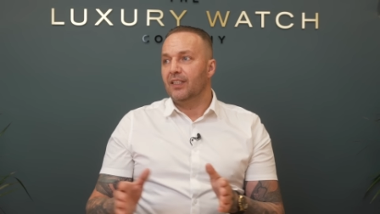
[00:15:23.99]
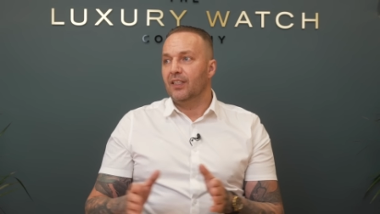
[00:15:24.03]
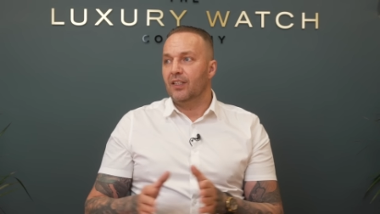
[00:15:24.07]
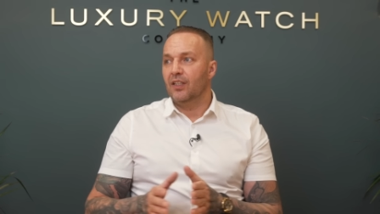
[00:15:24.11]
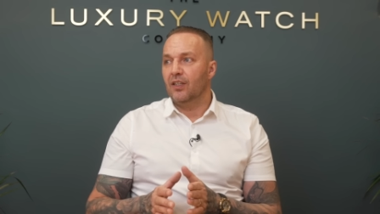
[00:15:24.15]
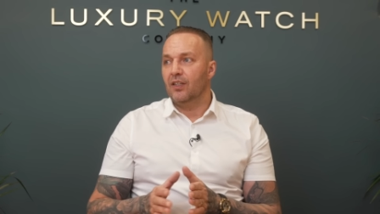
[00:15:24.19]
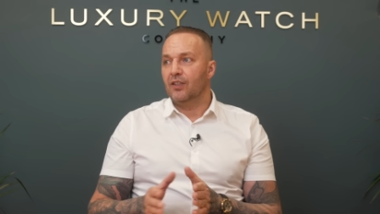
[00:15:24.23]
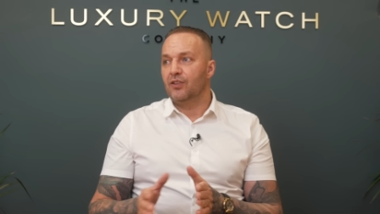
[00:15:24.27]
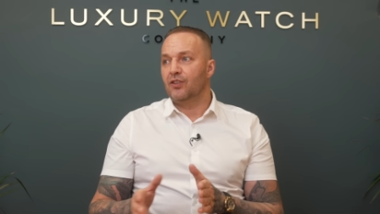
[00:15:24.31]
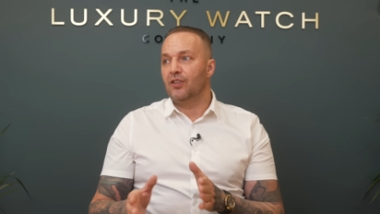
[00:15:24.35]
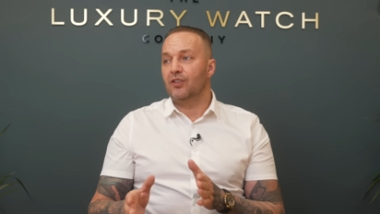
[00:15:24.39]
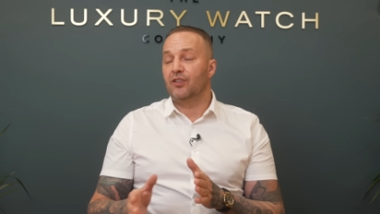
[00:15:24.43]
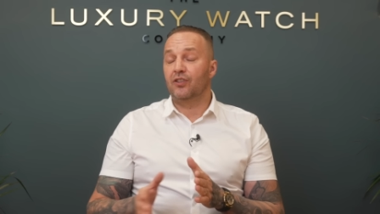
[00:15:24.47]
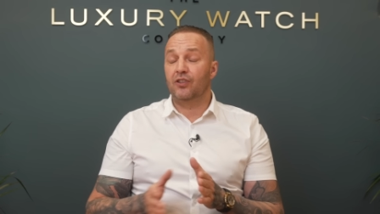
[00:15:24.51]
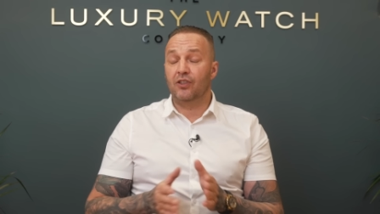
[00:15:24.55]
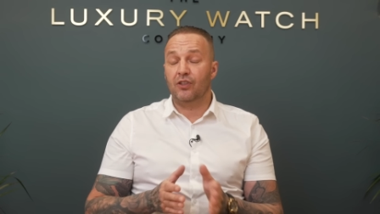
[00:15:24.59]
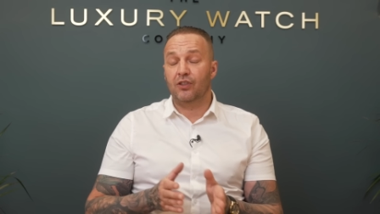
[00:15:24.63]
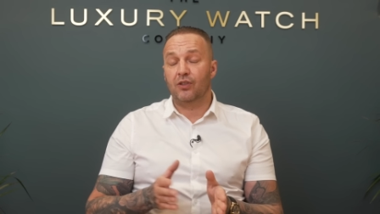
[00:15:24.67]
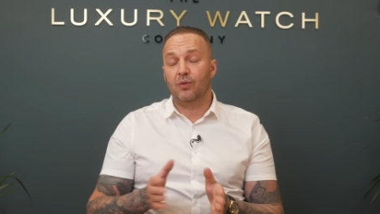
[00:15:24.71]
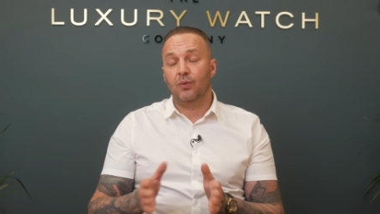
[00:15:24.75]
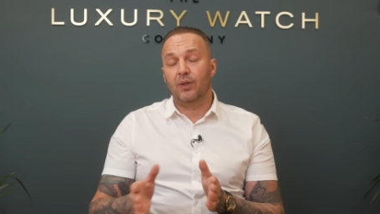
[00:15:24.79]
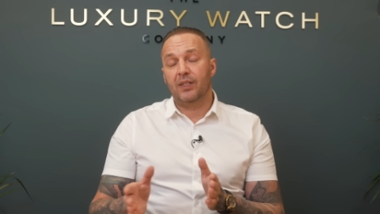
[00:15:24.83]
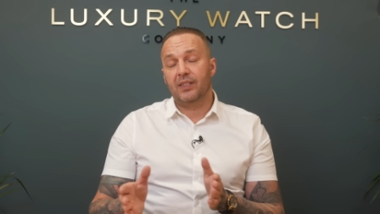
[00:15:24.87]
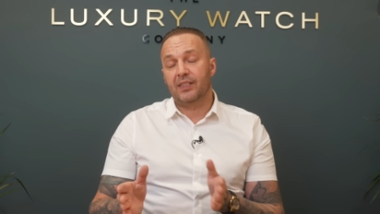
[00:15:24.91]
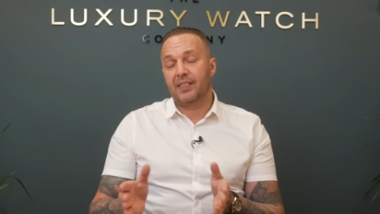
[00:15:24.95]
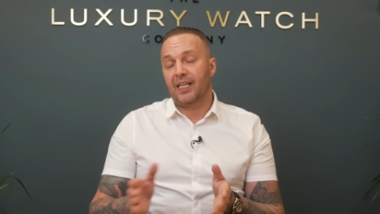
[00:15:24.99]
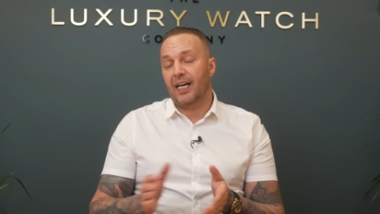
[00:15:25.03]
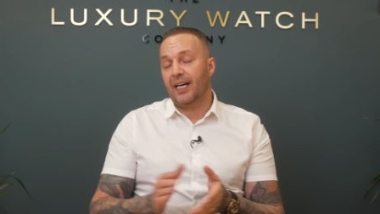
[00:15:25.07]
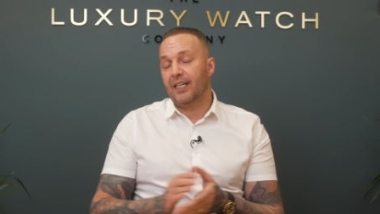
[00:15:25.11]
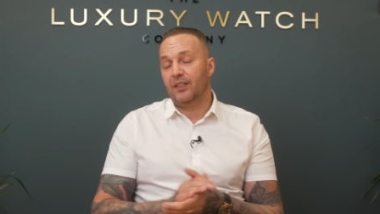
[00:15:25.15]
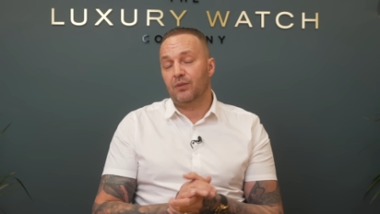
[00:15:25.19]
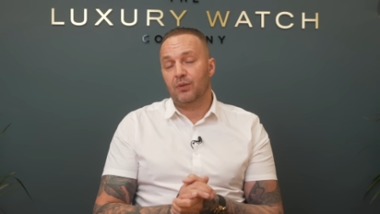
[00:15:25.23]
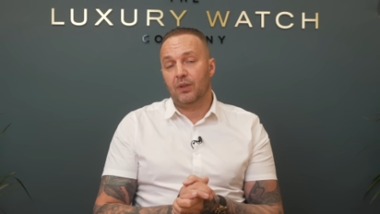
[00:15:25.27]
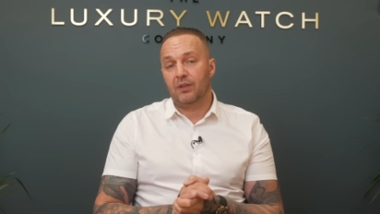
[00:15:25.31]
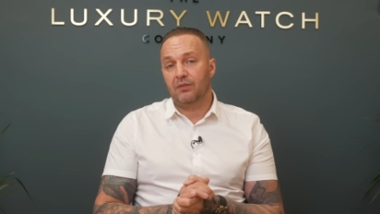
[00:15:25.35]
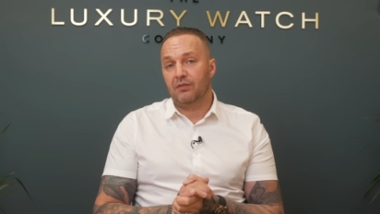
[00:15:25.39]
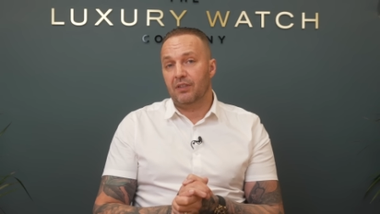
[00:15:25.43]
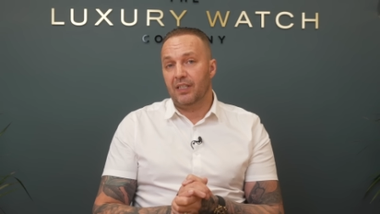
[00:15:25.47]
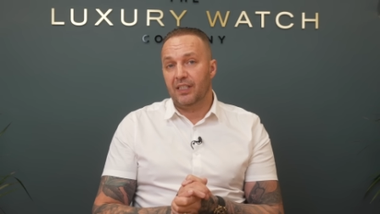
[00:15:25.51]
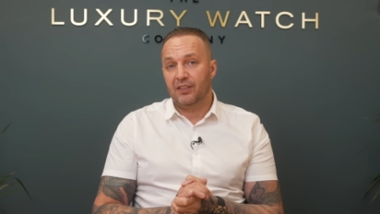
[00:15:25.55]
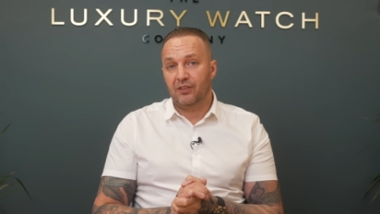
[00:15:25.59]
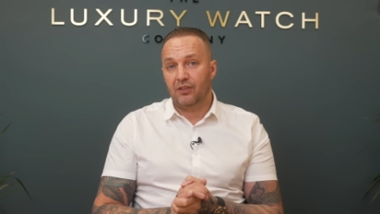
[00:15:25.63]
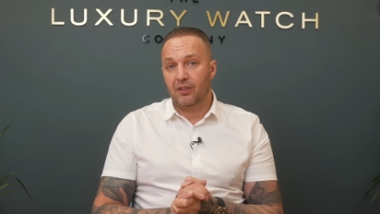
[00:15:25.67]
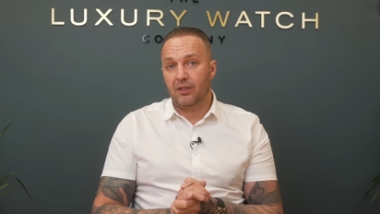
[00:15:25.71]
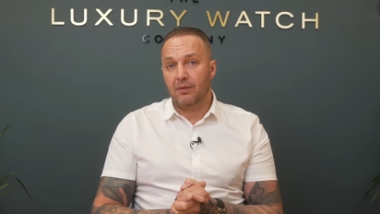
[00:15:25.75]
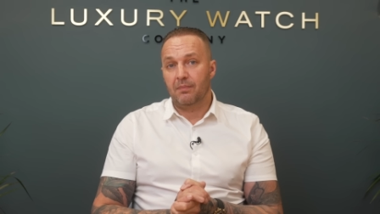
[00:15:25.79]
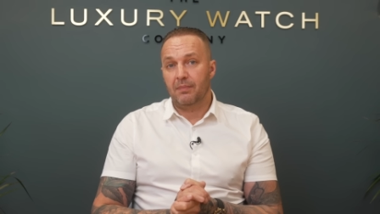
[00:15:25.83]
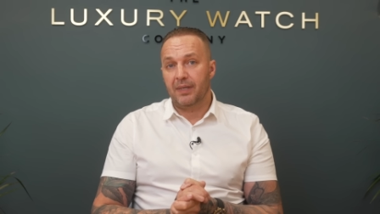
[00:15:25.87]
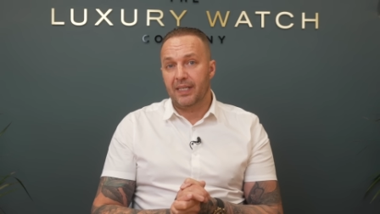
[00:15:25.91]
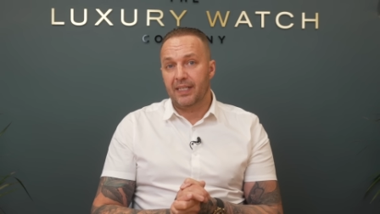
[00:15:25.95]
You know, it's just, just the way the Sky Dweller range
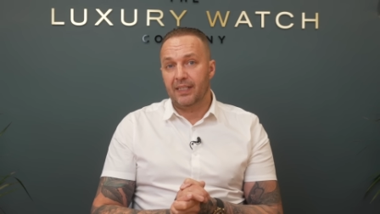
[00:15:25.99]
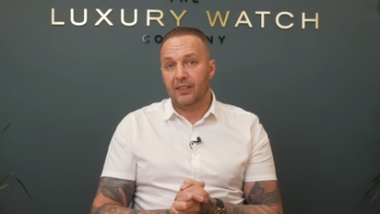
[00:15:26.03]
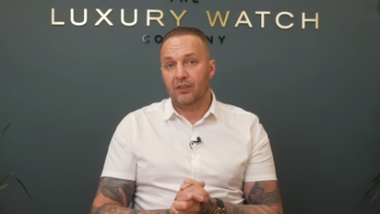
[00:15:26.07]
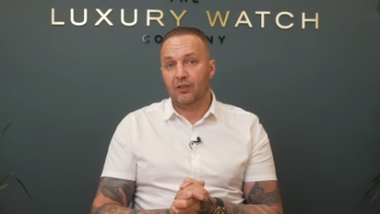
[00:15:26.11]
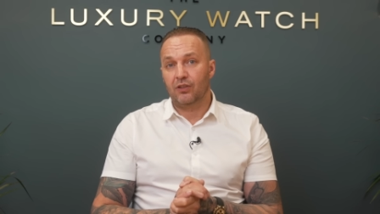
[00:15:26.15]
at the minute.